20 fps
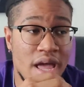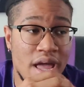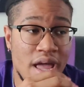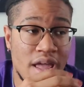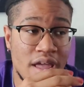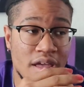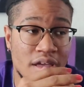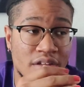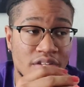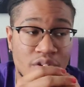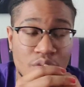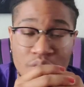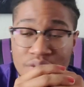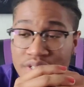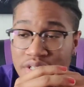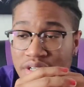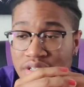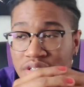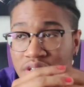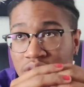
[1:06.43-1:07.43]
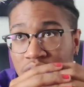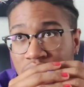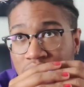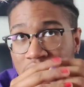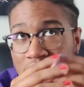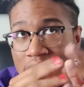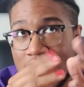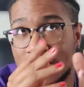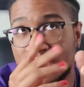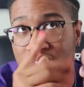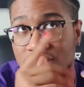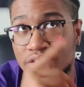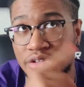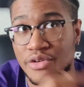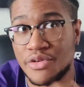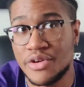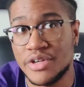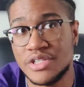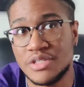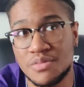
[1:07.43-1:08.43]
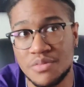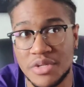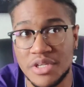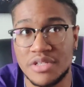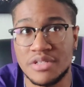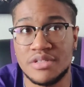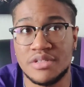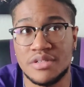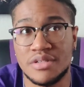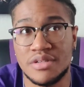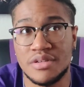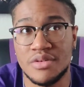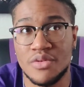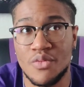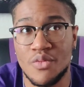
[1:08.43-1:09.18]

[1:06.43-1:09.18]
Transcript: And it wasn't until last Christmas